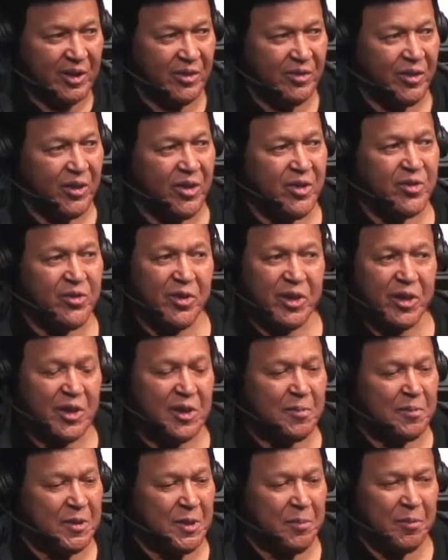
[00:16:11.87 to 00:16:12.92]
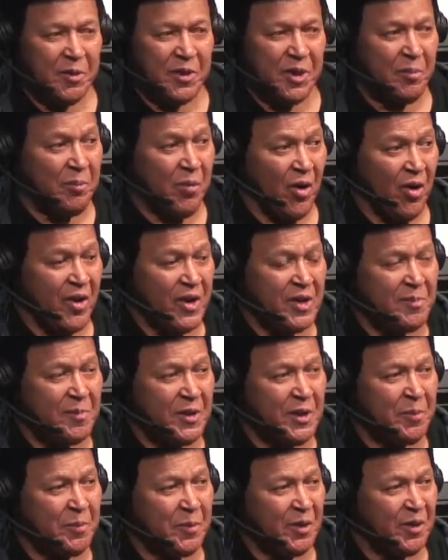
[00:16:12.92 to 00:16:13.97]
They're very friendly people. They're party
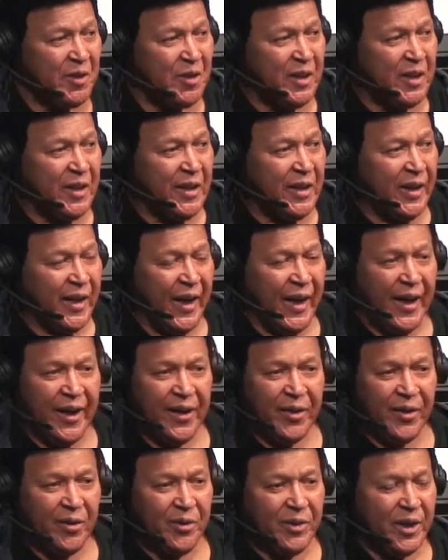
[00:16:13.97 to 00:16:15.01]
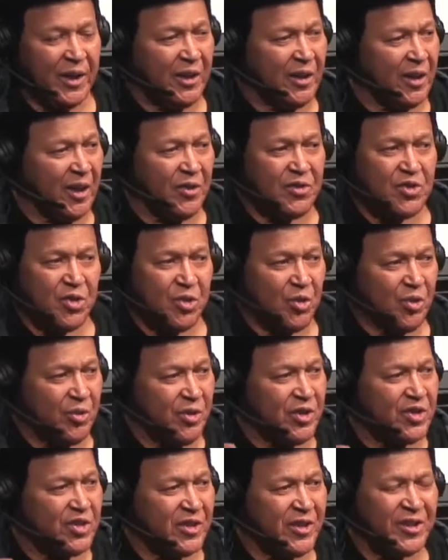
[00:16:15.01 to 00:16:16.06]
people, and they love
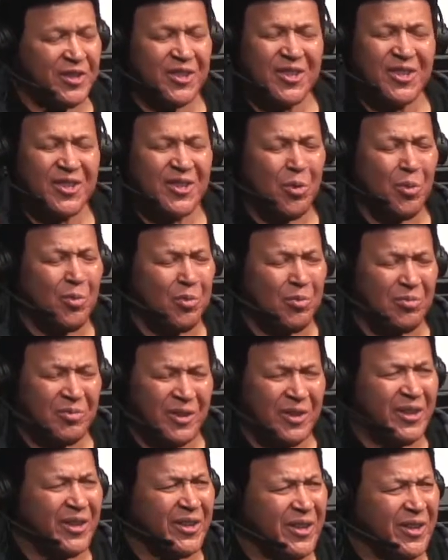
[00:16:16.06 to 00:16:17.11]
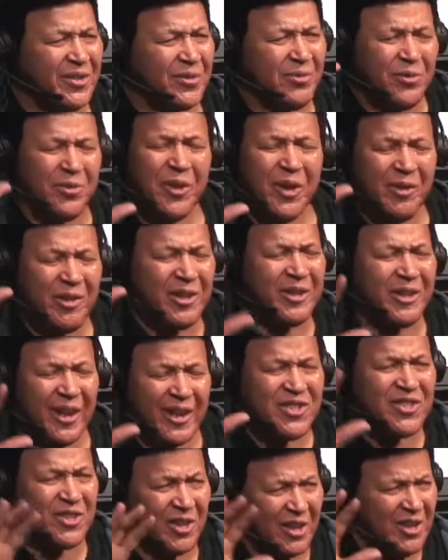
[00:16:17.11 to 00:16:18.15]
tourists. They're just so, just very
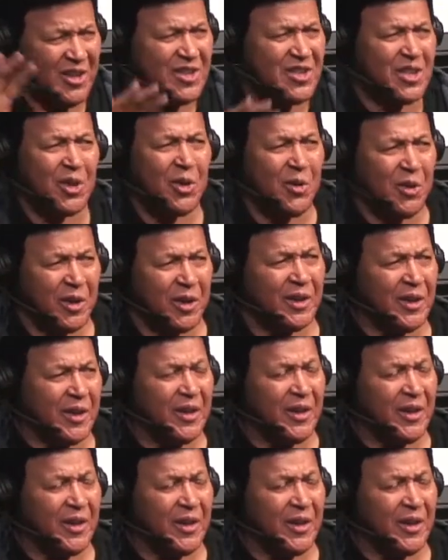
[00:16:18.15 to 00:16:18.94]
nice, easygoing.